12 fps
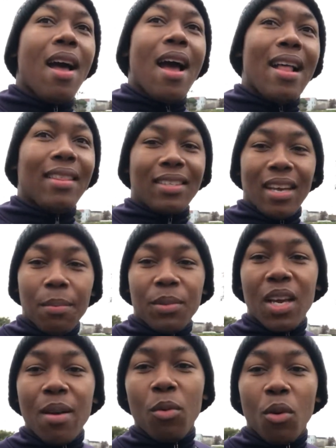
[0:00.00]
and the
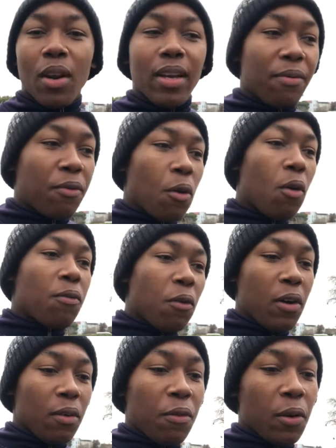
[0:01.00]
timetable for
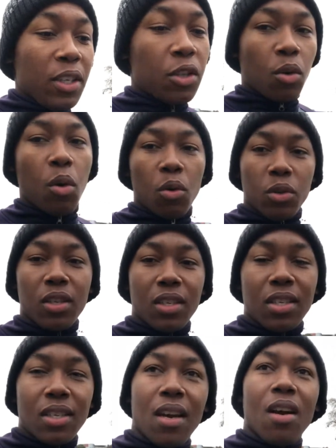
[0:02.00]
each course,
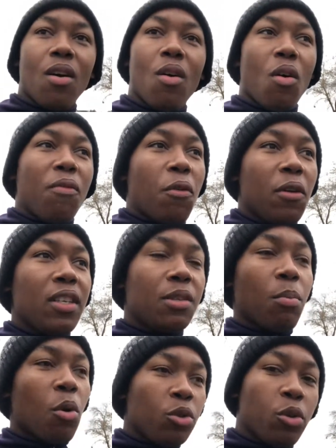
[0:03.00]
or for each
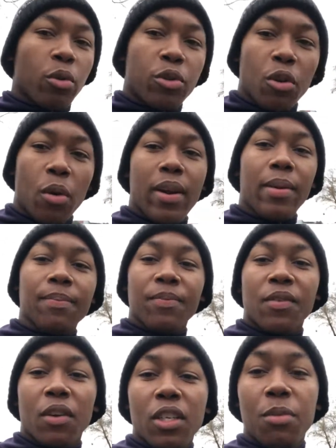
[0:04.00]

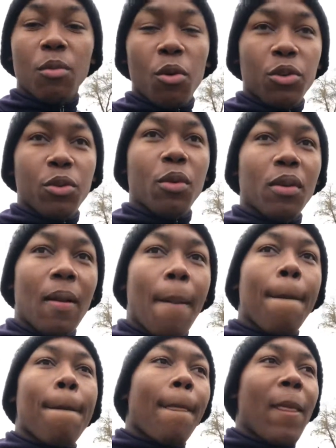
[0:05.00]
module,
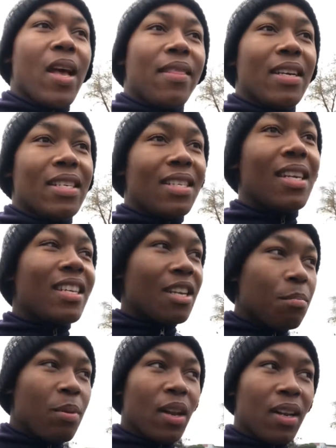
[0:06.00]
there's a
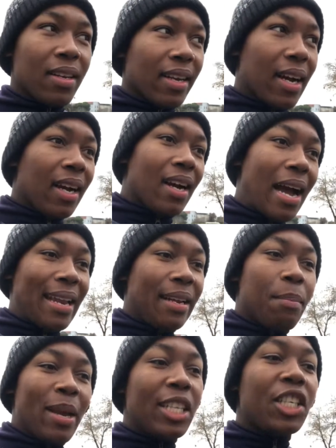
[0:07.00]
certain building, and it
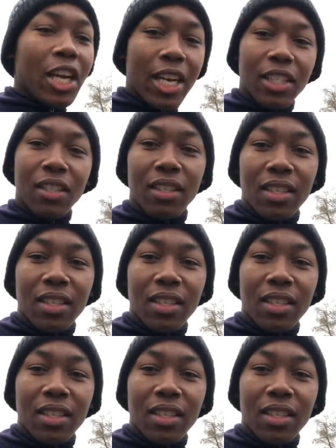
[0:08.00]
may change.